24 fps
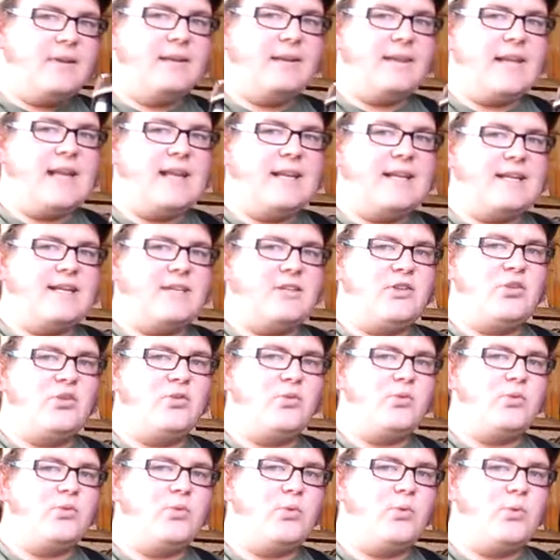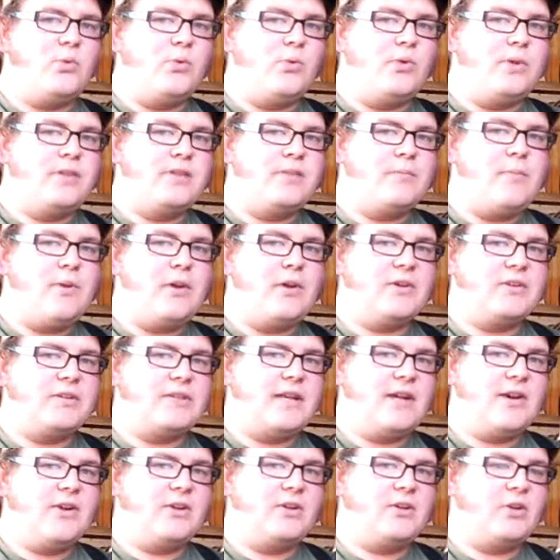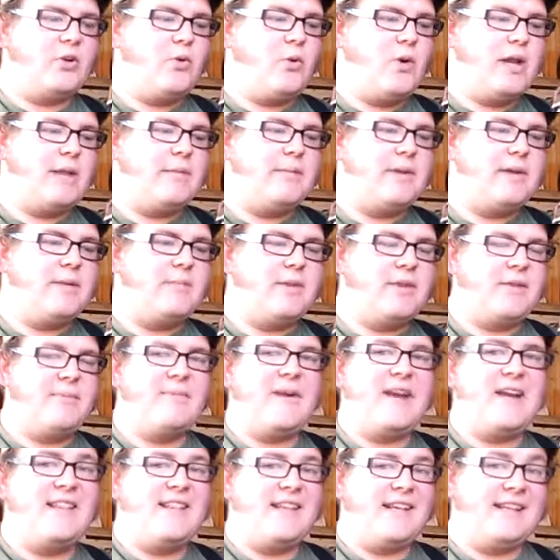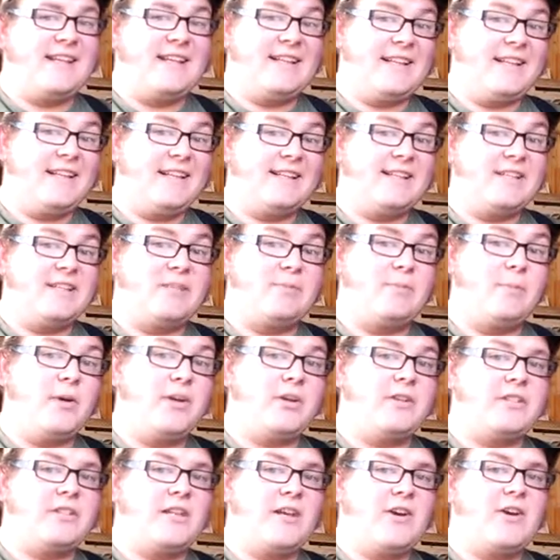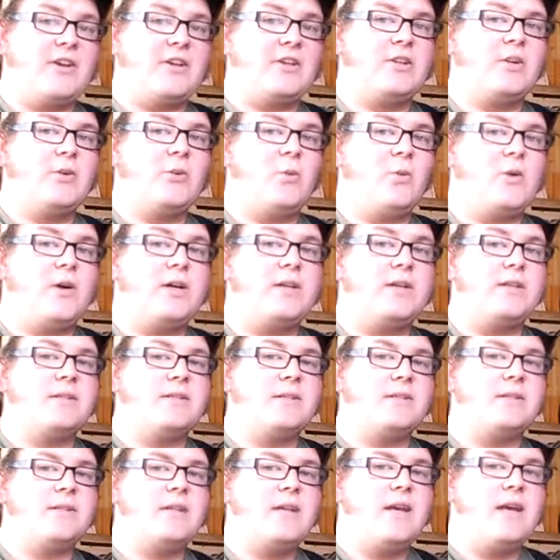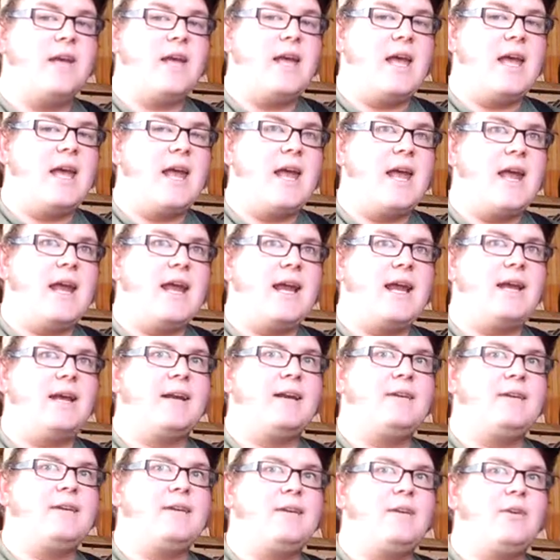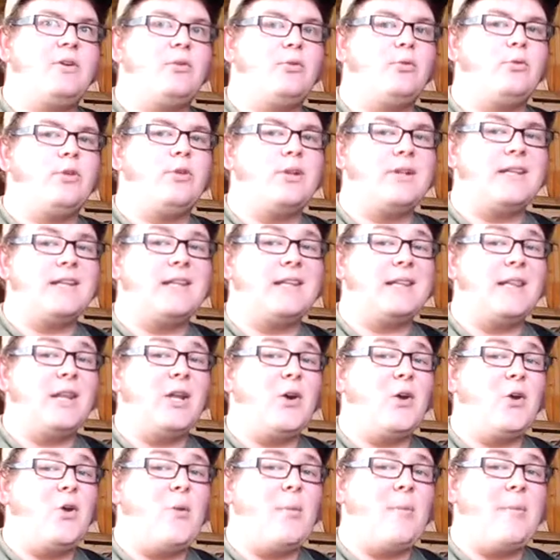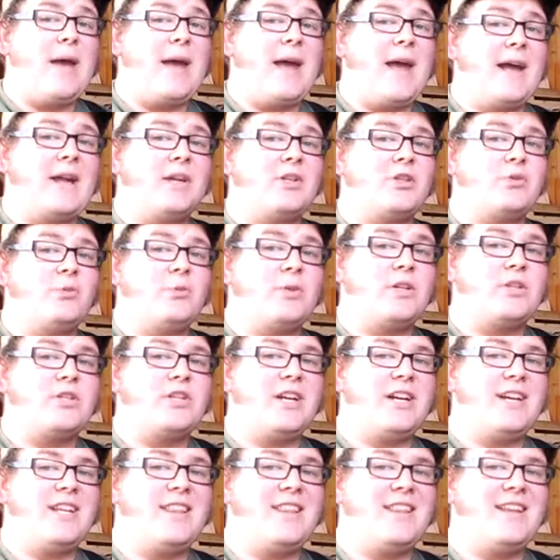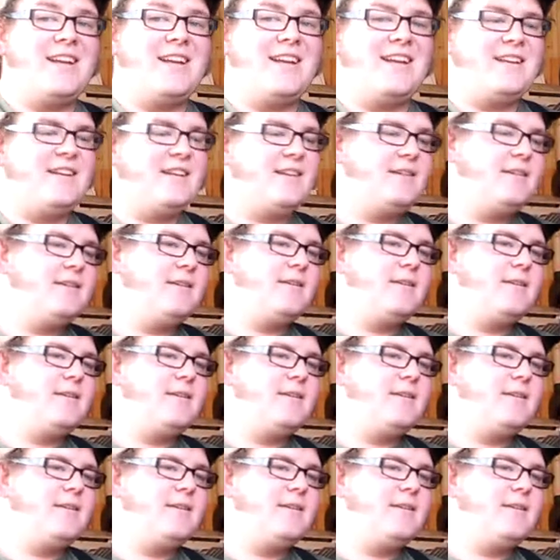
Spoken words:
lended to this beer's character quite a bit. But the main thing that lended to this beer's character was a really low mash, which I think